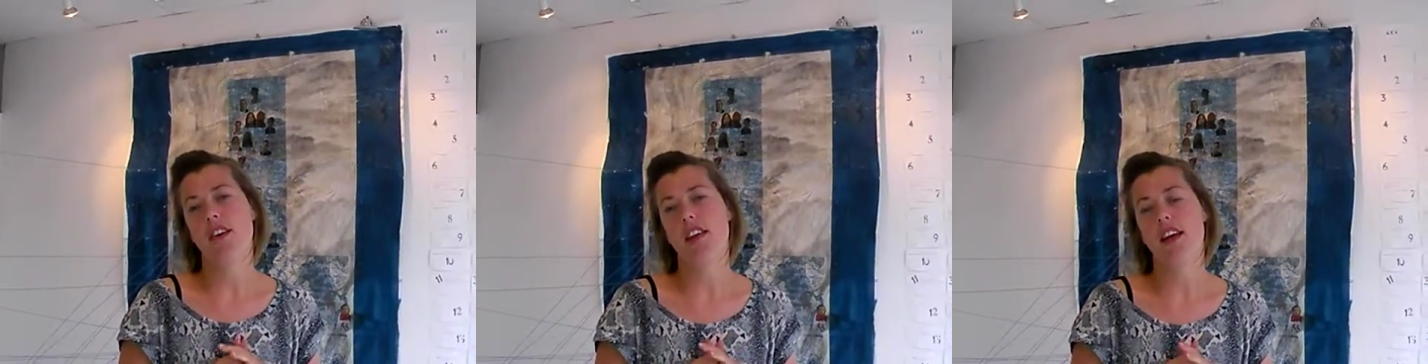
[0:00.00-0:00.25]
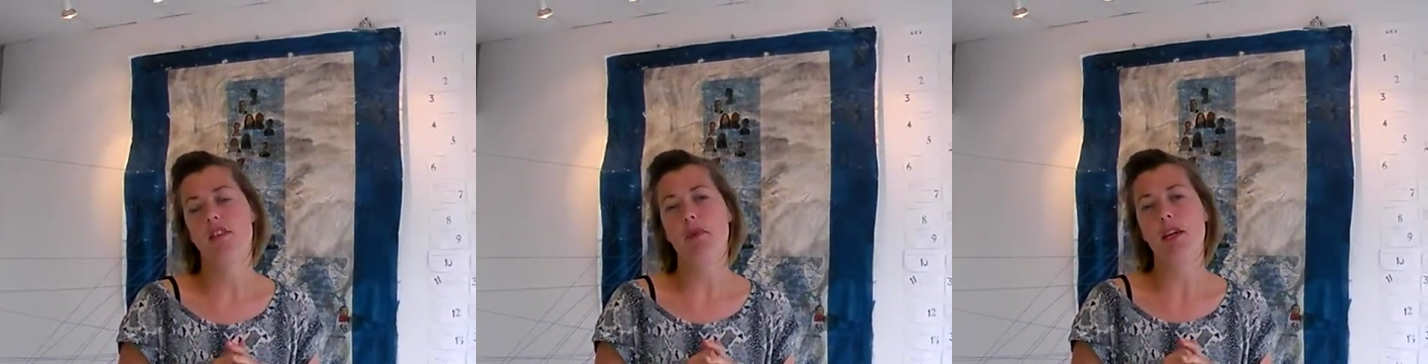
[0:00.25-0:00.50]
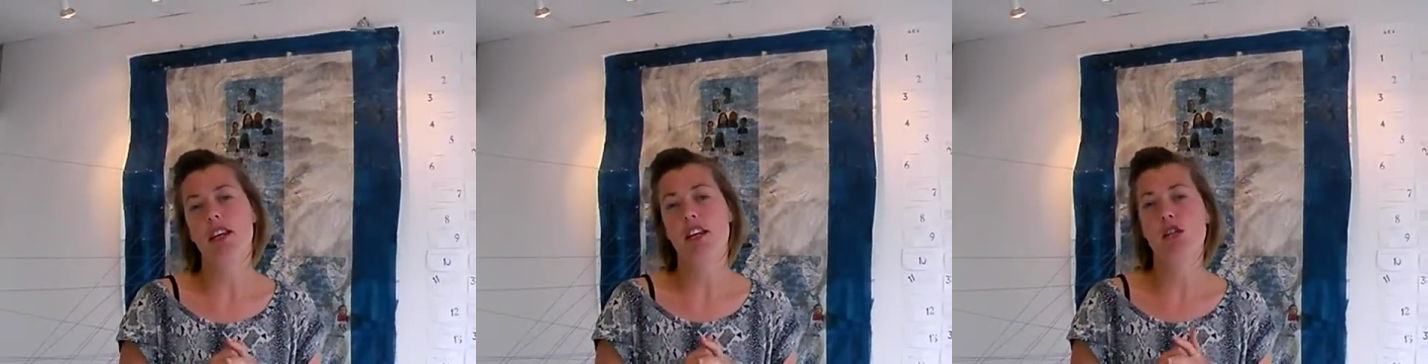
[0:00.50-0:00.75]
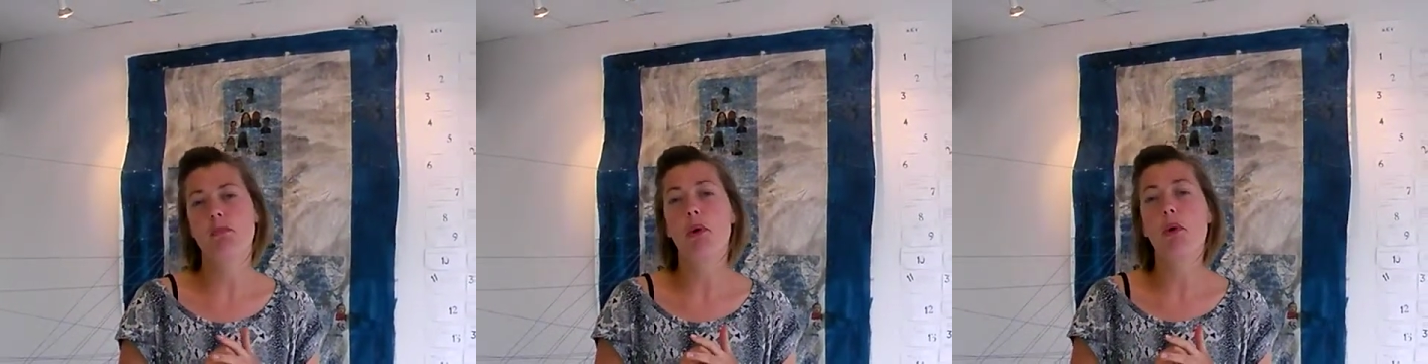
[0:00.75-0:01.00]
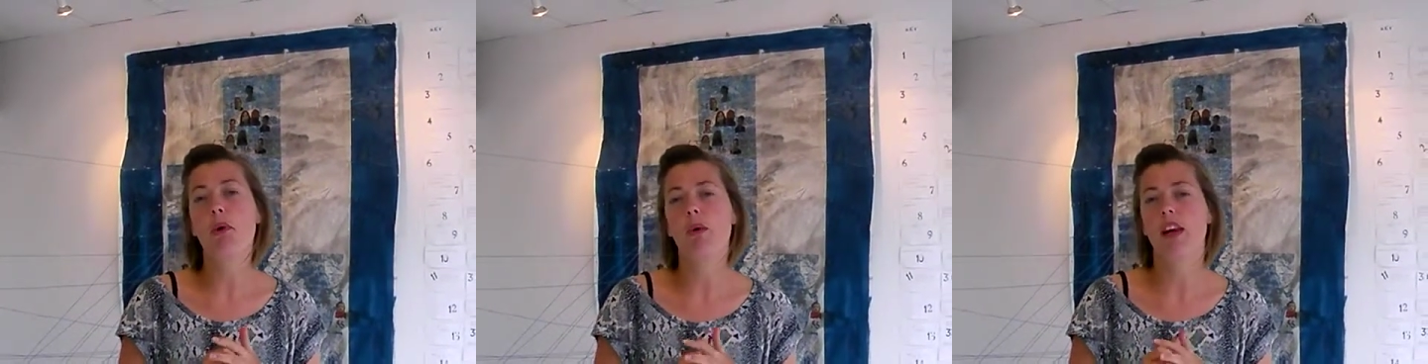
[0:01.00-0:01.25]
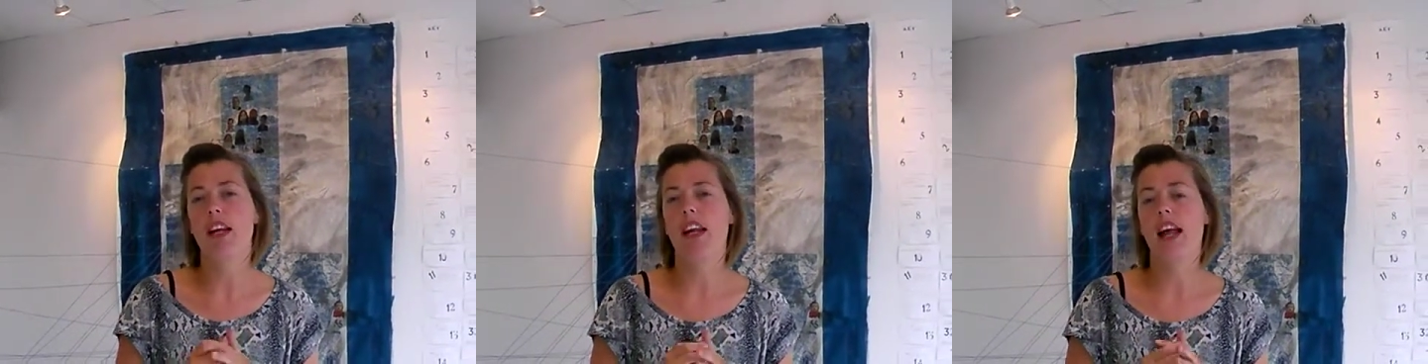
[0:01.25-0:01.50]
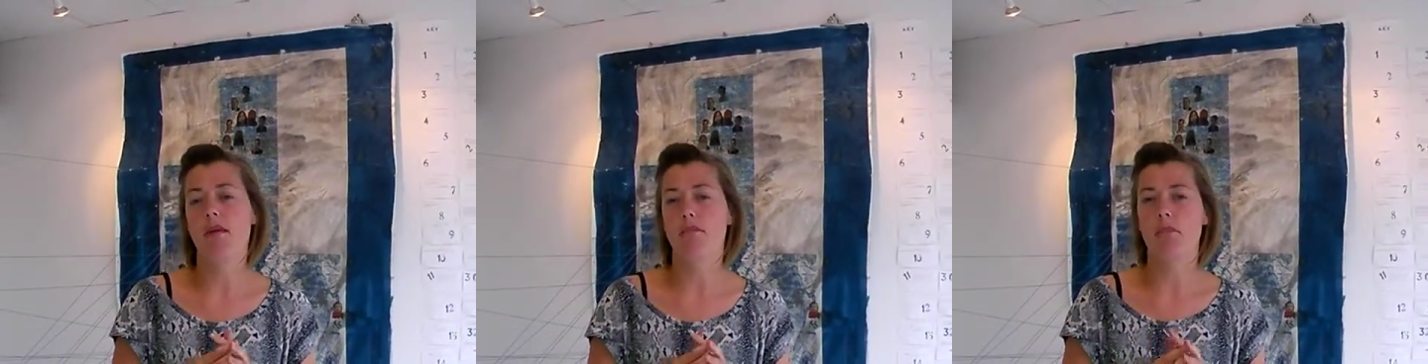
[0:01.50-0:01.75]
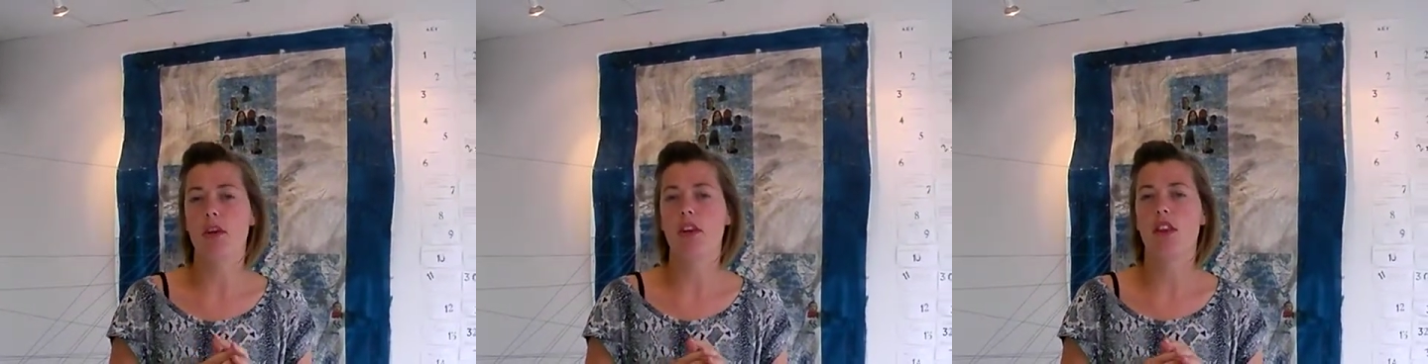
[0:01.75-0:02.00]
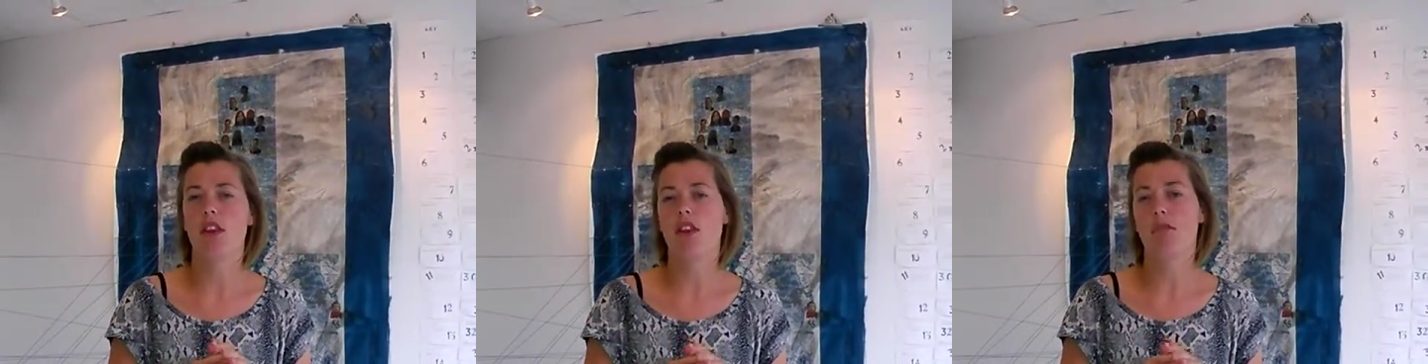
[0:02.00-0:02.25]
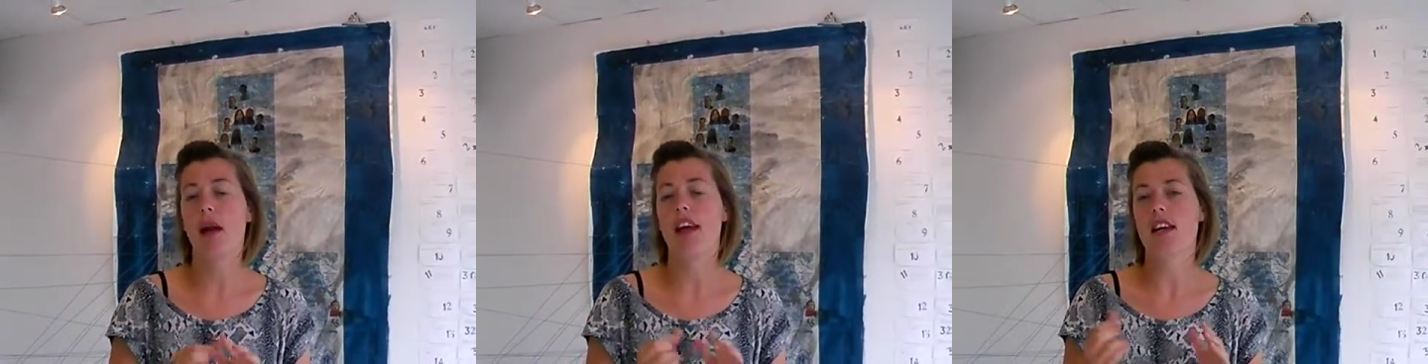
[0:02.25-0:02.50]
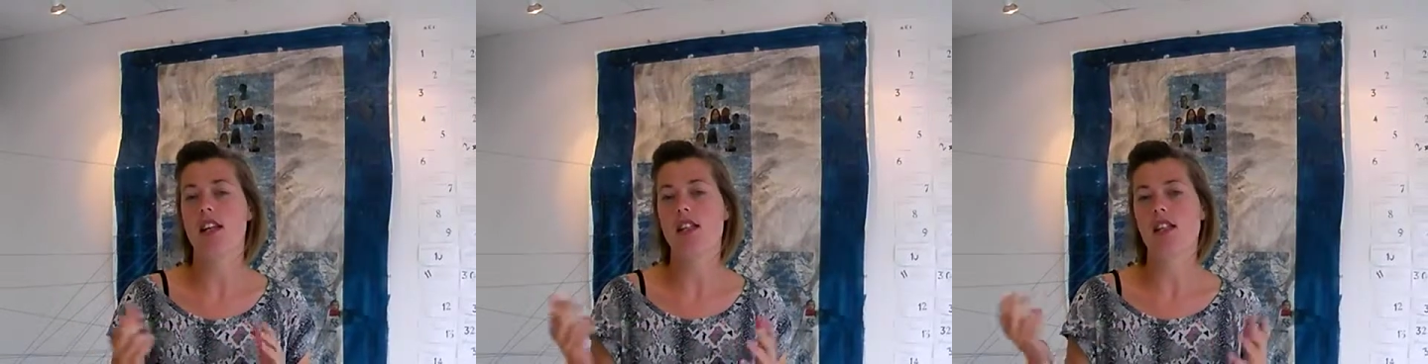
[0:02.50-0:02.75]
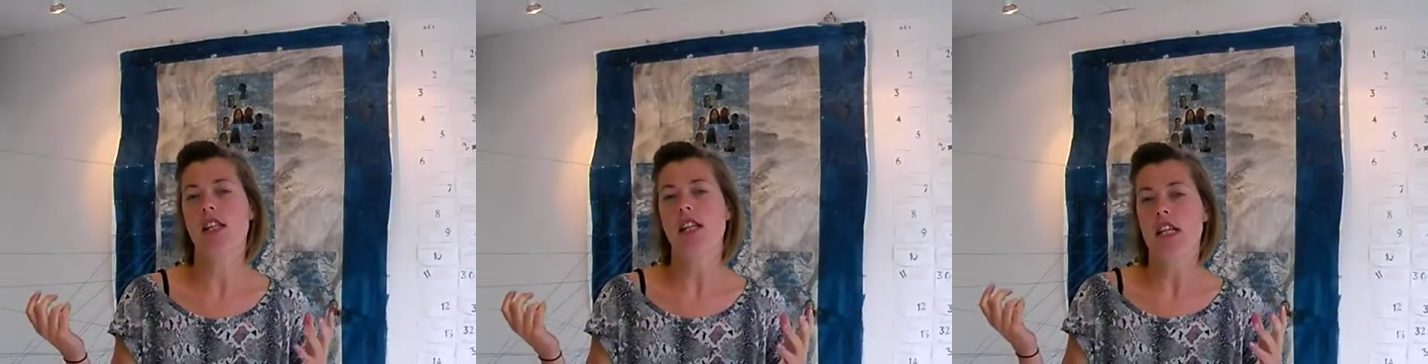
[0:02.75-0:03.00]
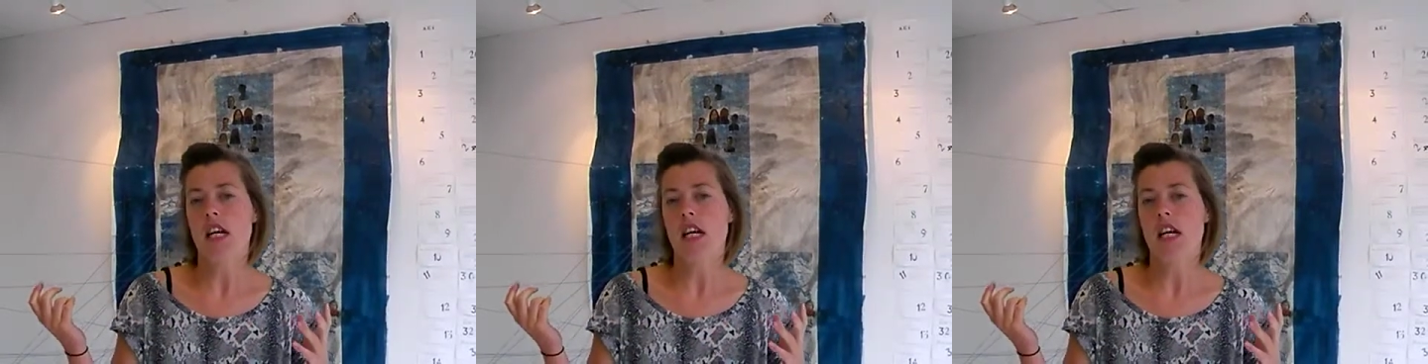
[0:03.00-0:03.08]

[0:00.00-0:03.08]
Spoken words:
that have been exploring Lambeth, the place,